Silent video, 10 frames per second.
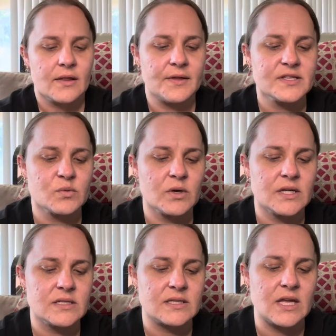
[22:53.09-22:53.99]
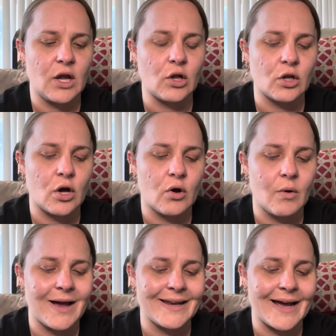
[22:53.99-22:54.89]
This one is the Glow
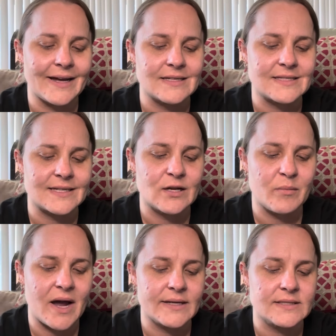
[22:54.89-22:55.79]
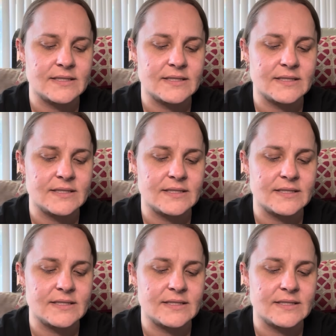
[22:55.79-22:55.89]
Niacinamide